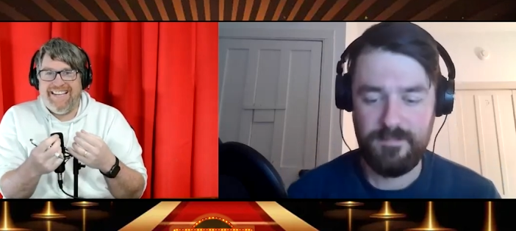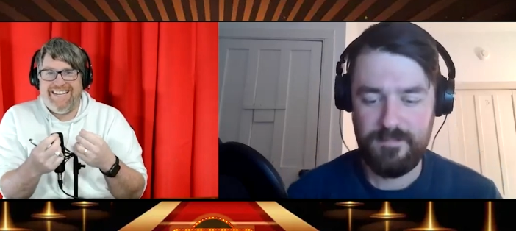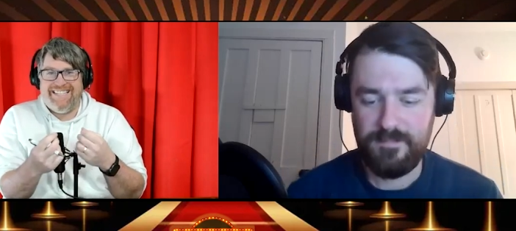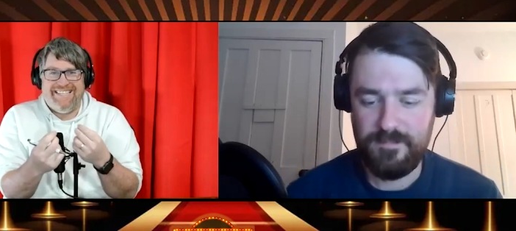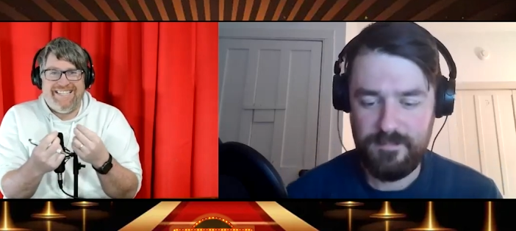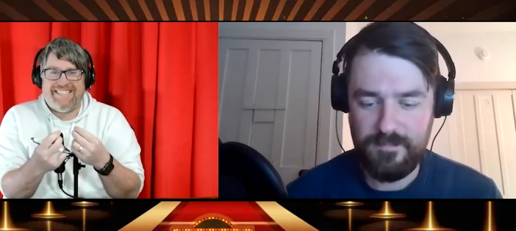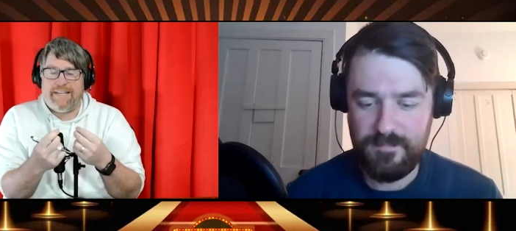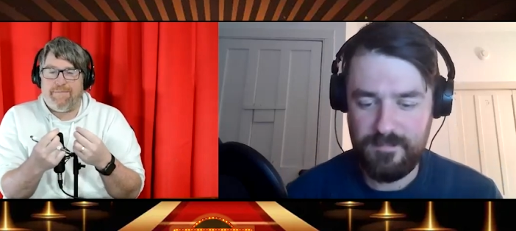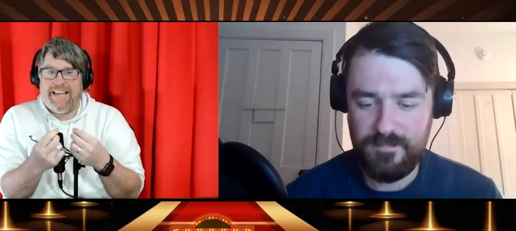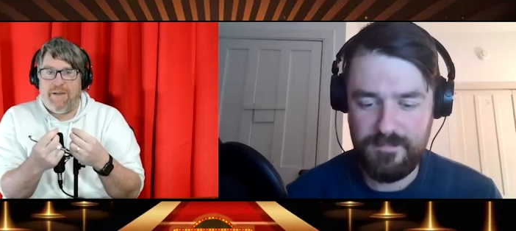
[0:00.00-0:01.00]
Speaker 1: It didn't
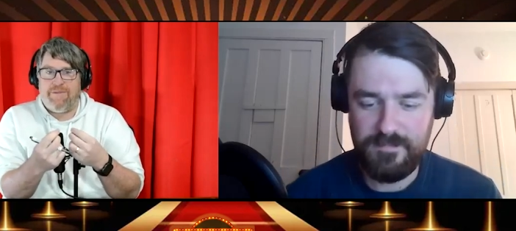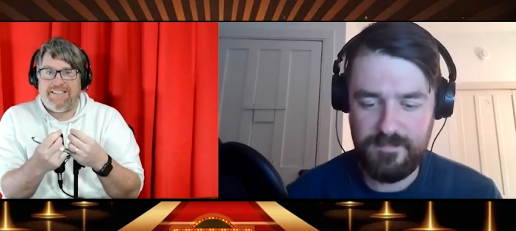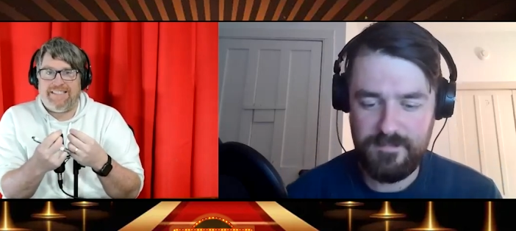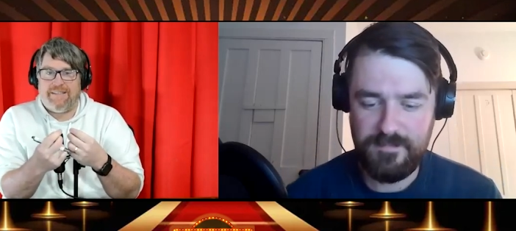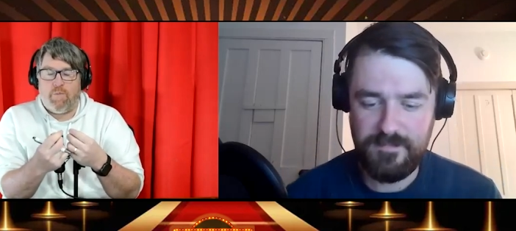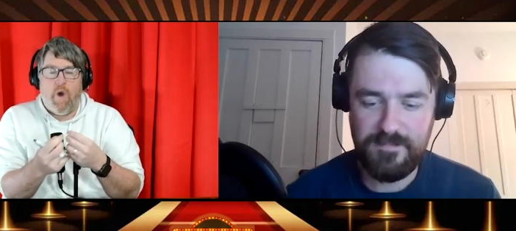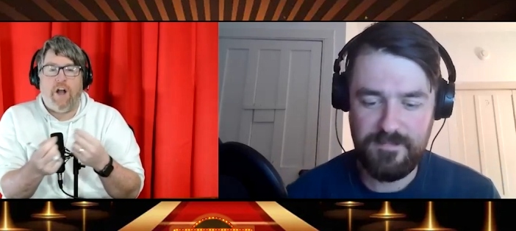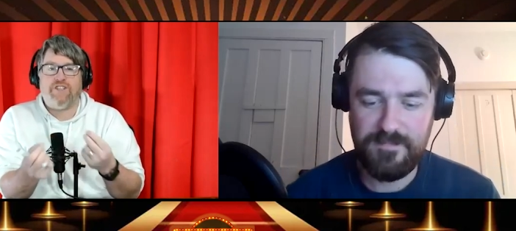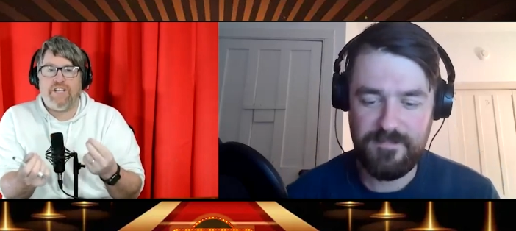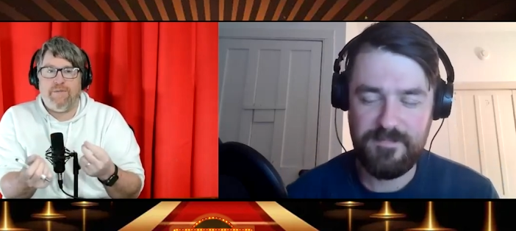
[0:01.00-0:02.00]
seem like I was
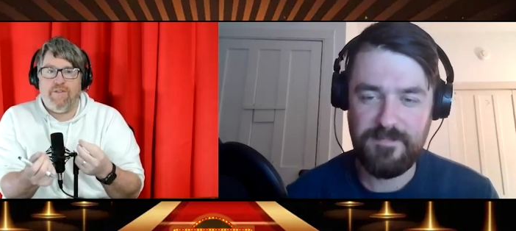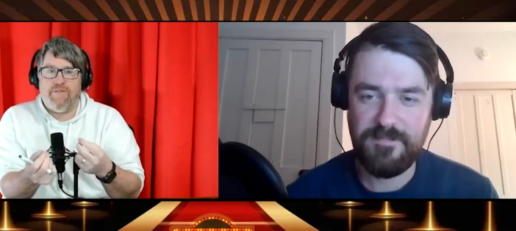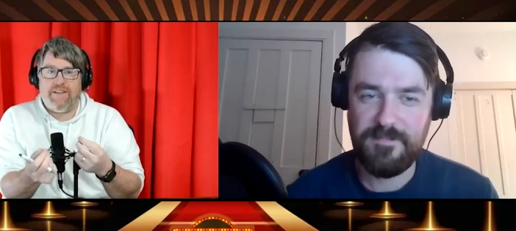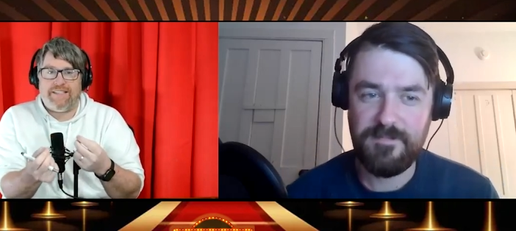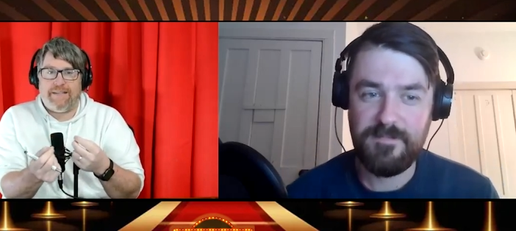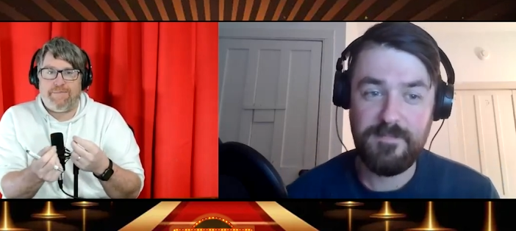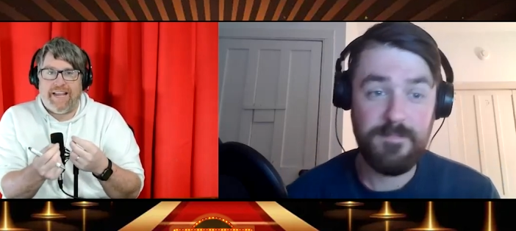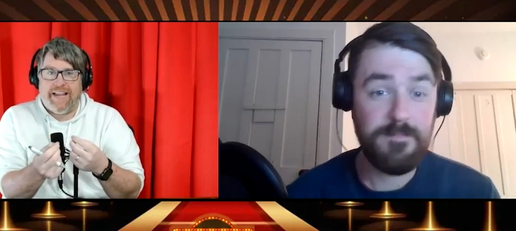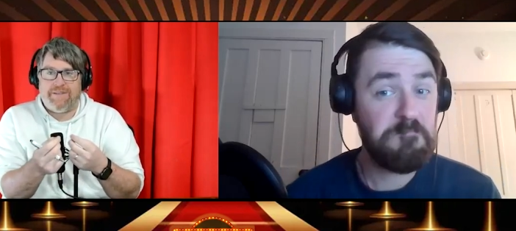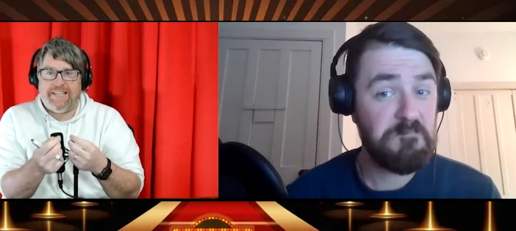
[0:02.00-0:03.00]
watching a movie. It seemed
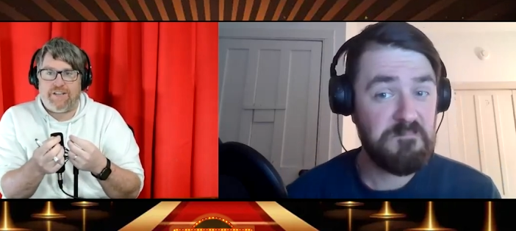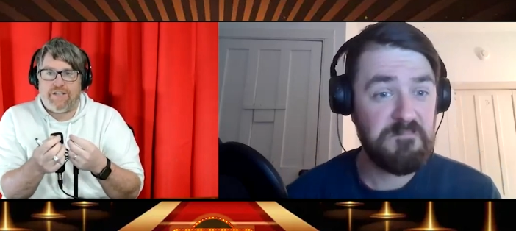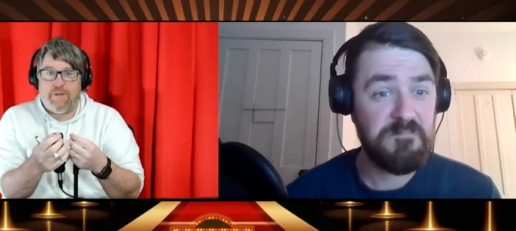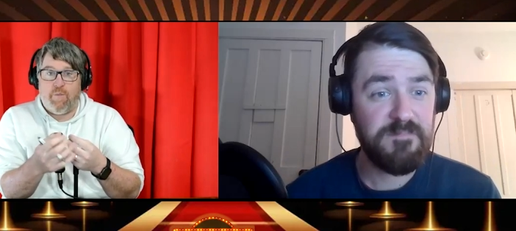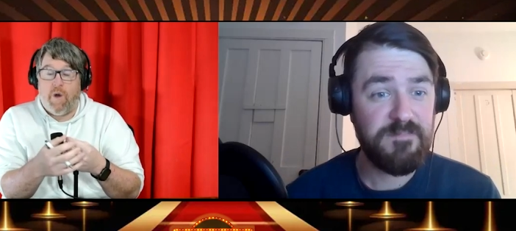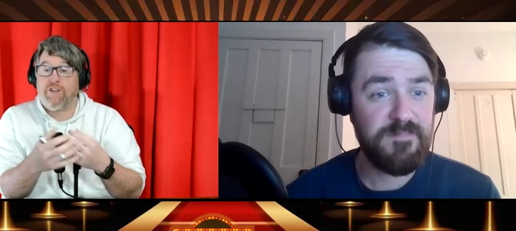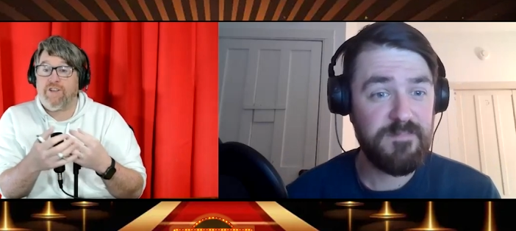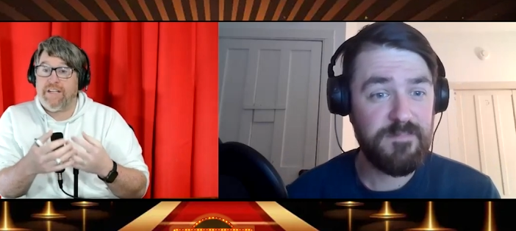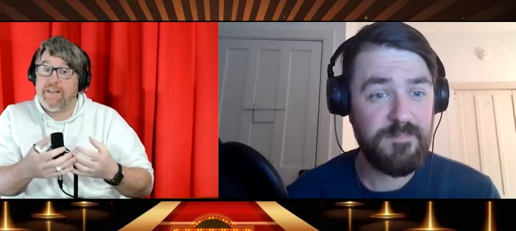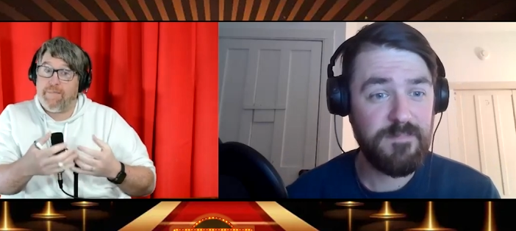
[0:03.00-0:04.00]
like I was actually
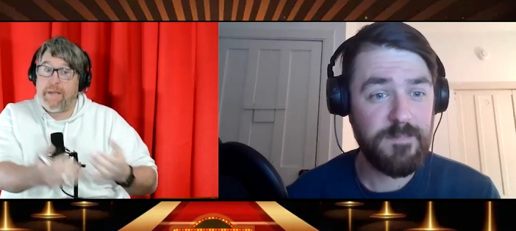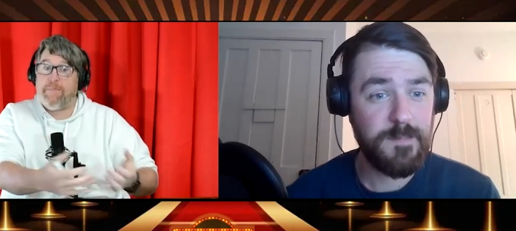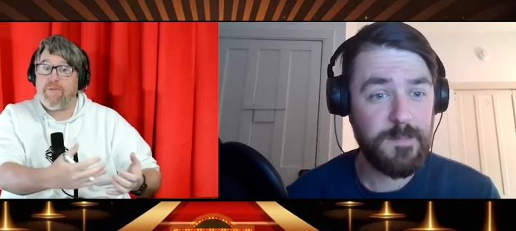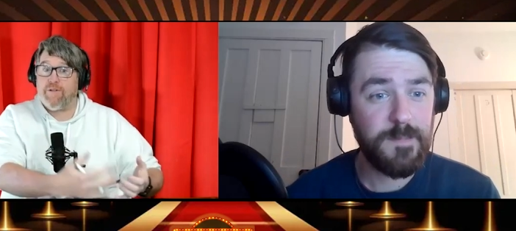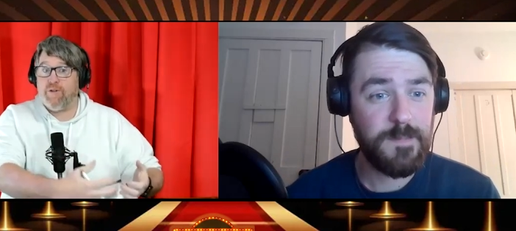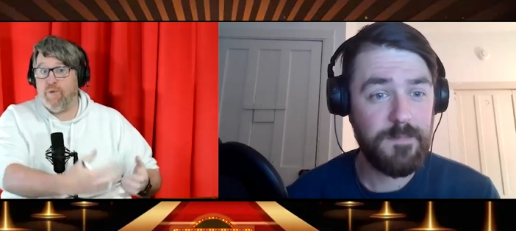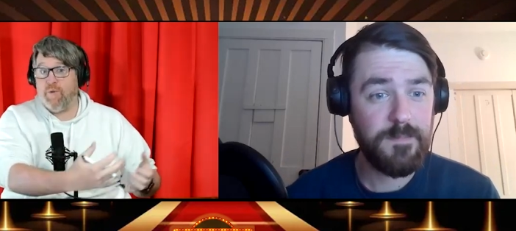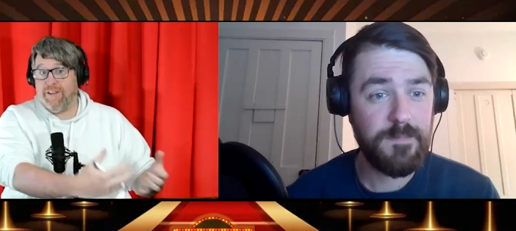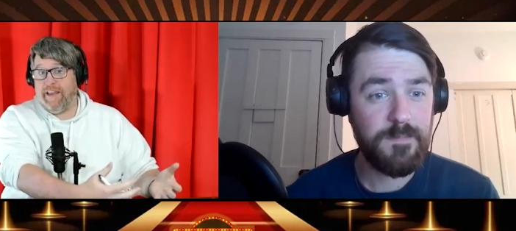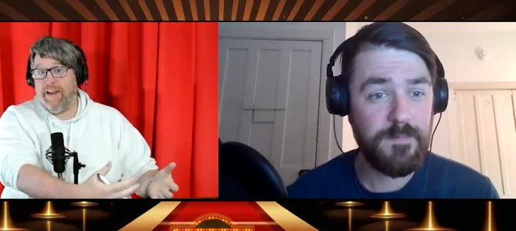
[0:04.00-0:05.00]
watching the people who
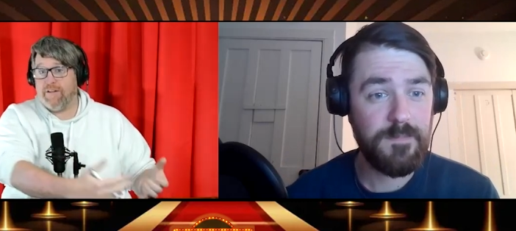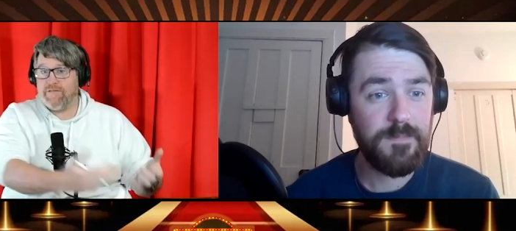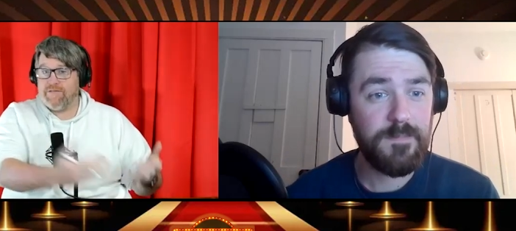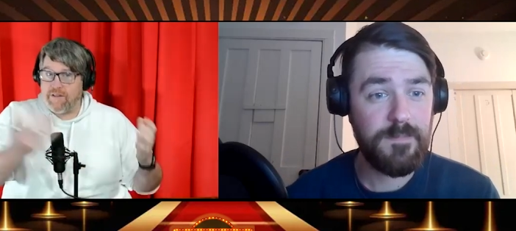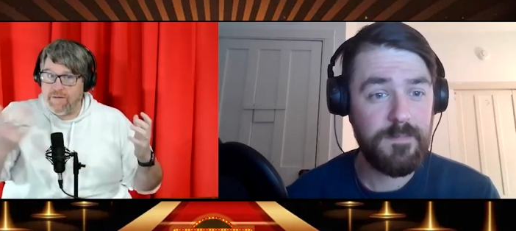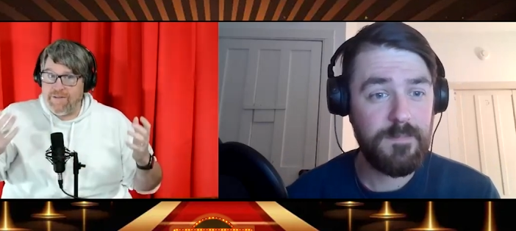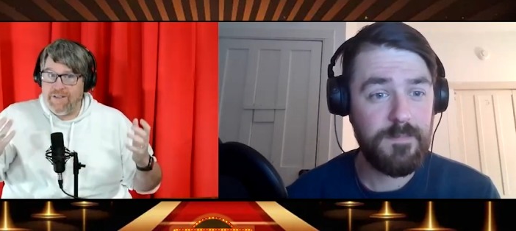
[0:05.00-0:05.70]
were there. So